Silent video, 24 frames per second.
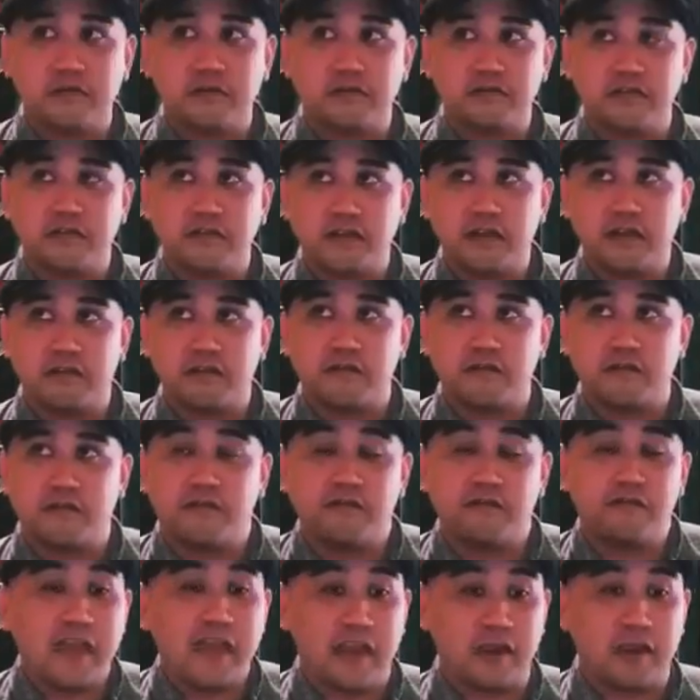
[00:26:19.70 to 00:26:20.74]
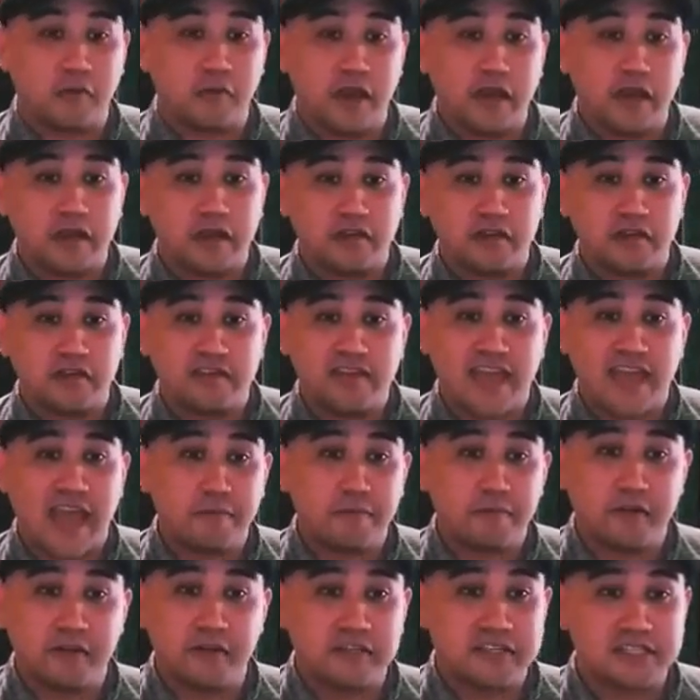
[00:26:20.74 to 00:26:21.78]
it's fake, right? It's
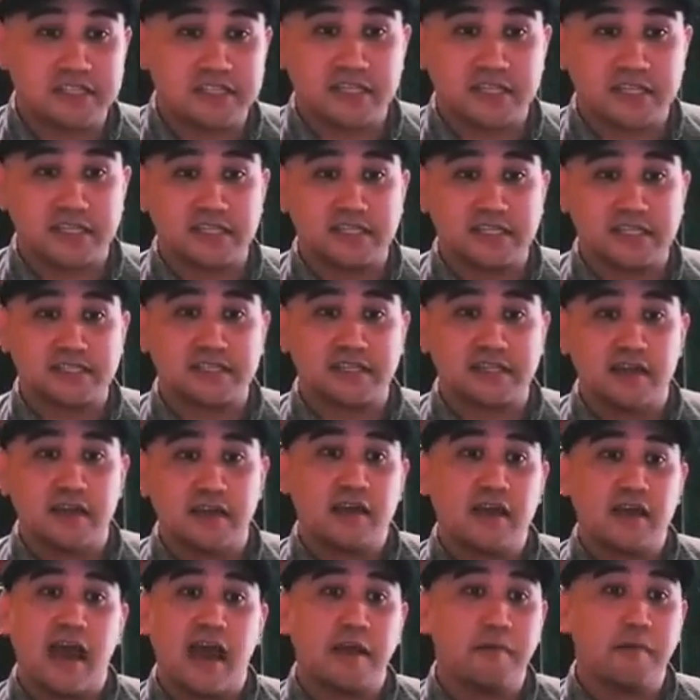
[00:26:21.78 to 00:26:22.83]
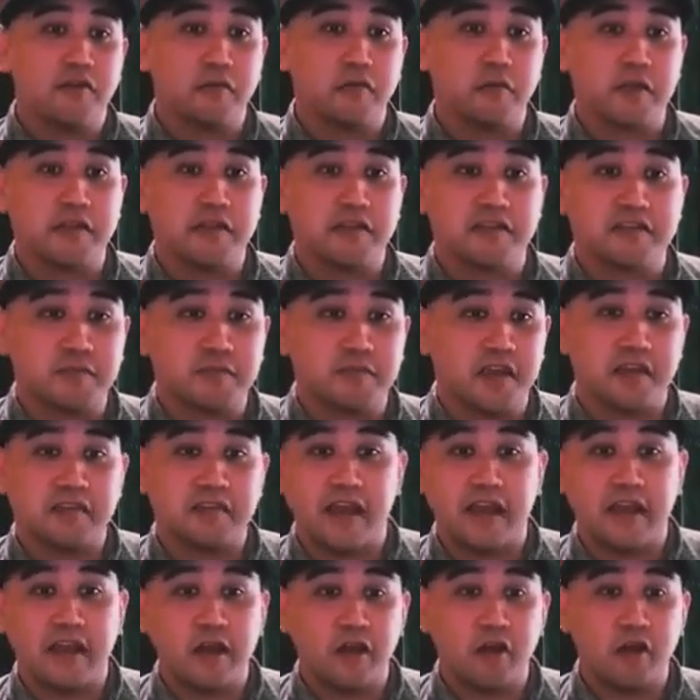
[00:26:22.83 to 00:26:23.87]
capitalistic. It is, I'm doing this because
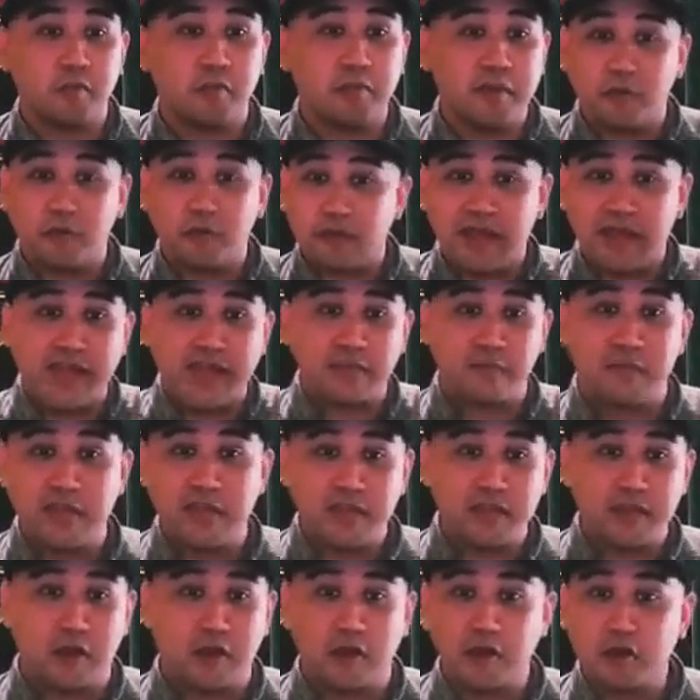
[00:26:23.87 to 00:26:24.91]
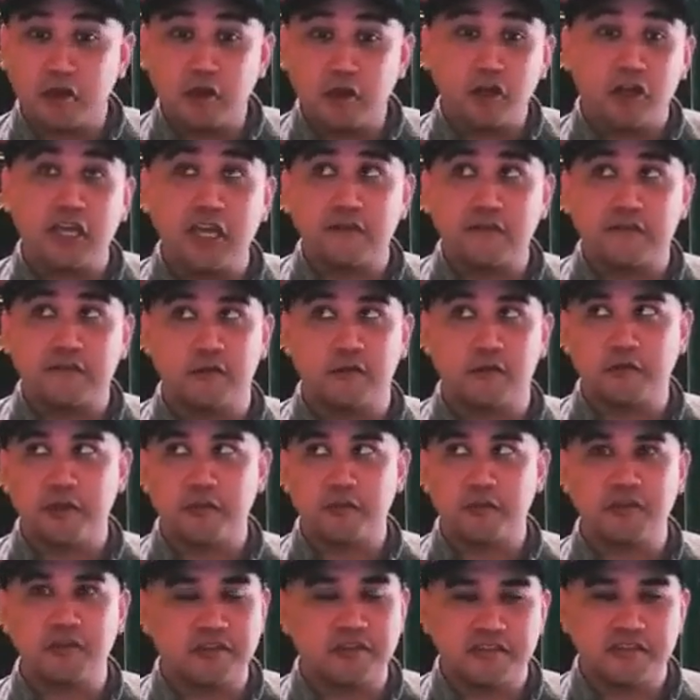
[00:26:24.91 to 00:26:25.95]
I know people like me are looking for
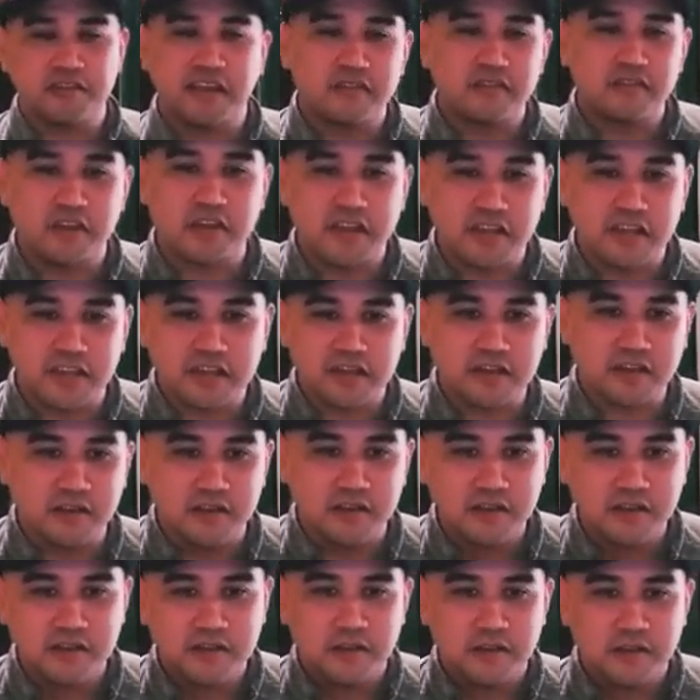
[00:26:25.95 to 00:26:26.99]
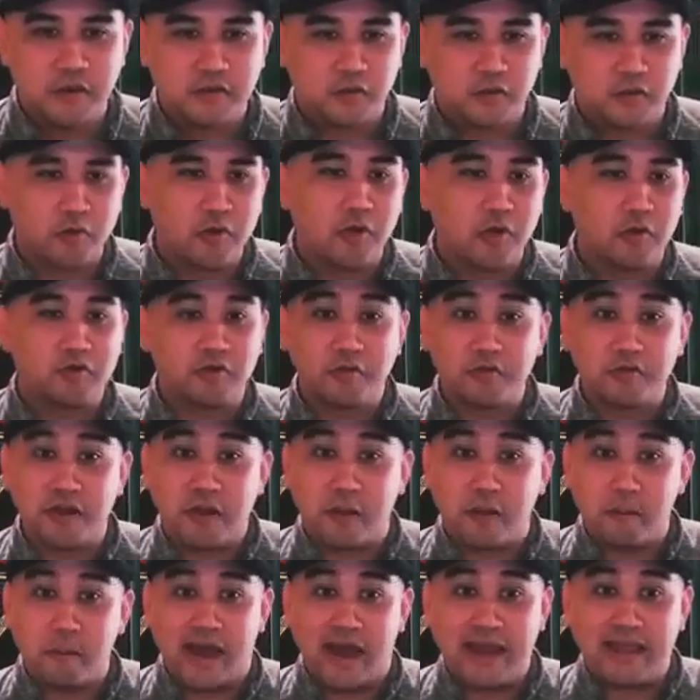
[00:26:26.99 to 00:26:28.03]
representation in tarot, so I'm going to
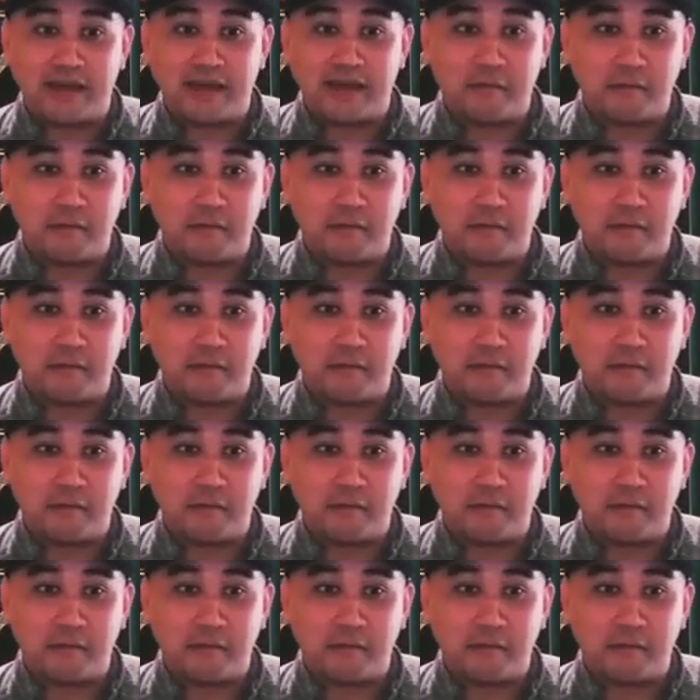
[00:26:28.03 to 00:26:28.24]
buy them.